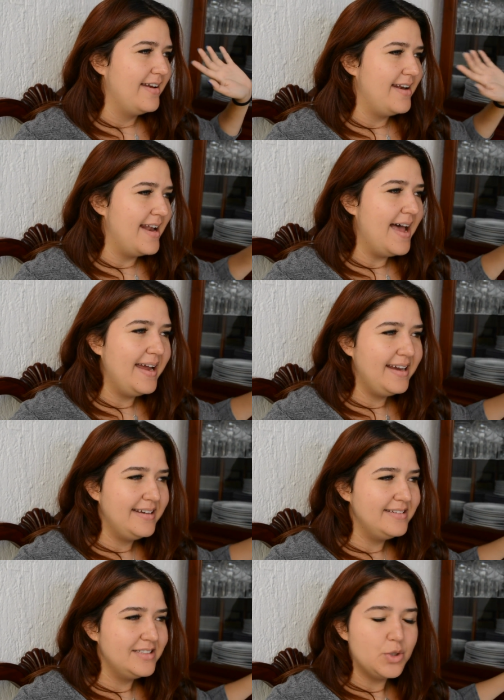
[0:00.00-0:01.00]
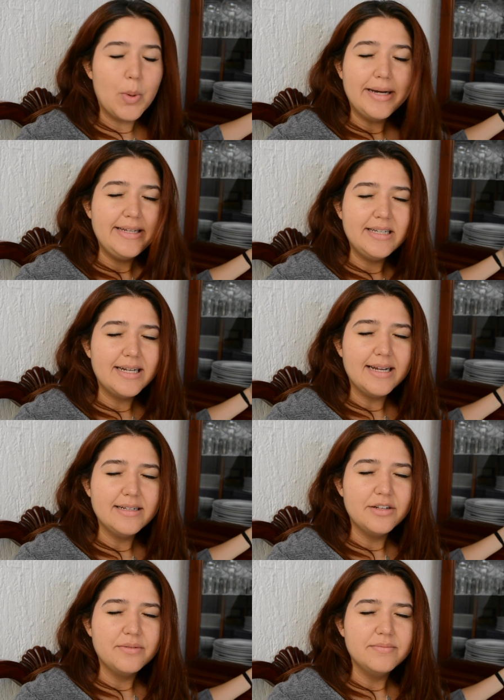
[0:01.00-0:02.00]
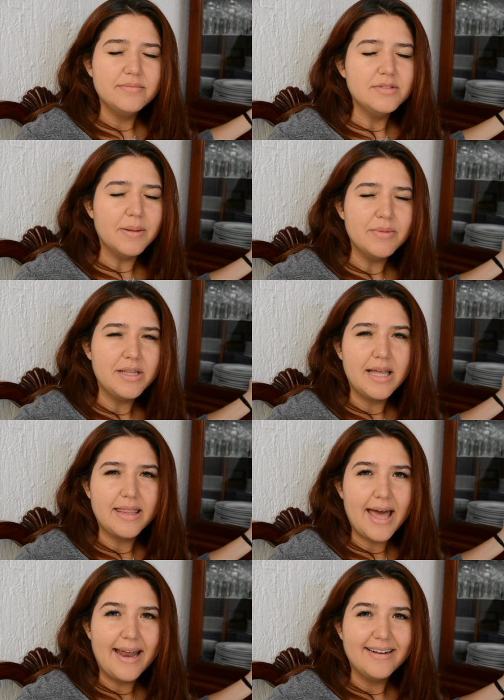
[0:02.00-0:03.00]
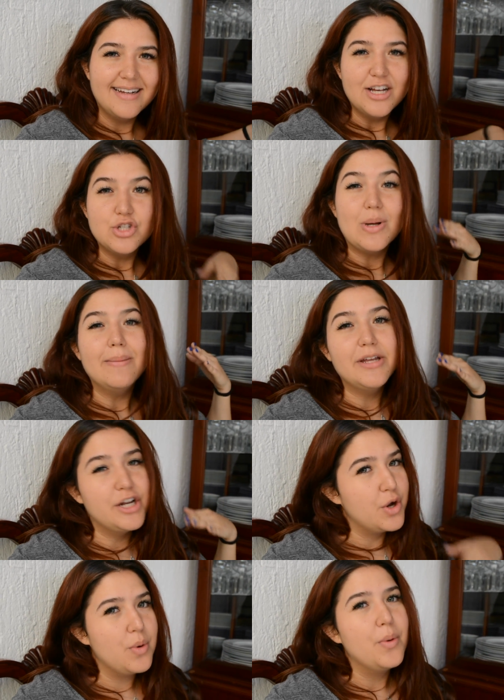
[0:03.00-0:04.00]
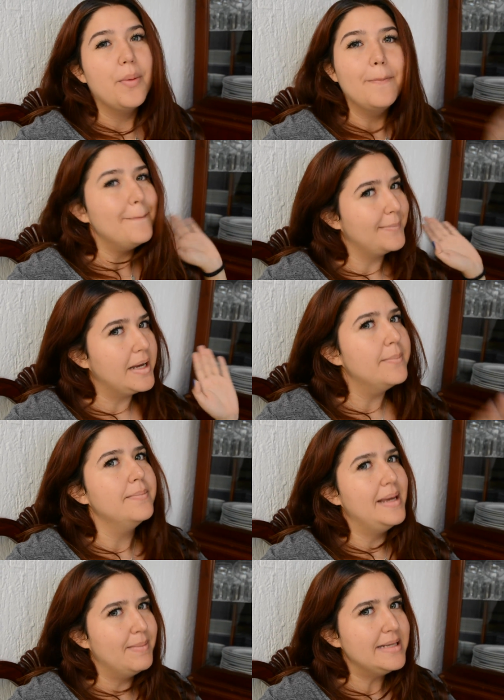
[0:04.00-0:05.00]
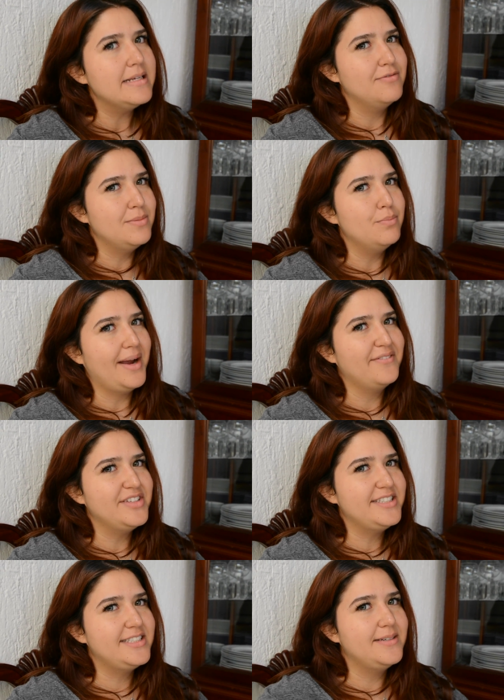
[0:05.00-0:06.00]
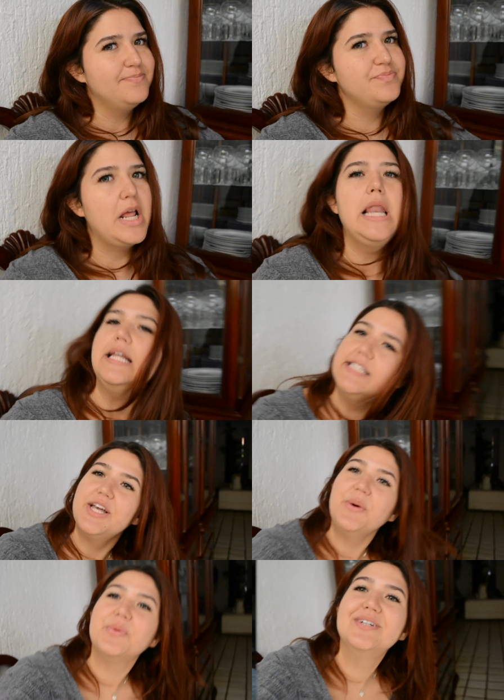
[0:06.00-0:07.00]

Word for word: 9, 20, 9, something like that. So I'm gonna go, I'm gonna make myself some breakfast go.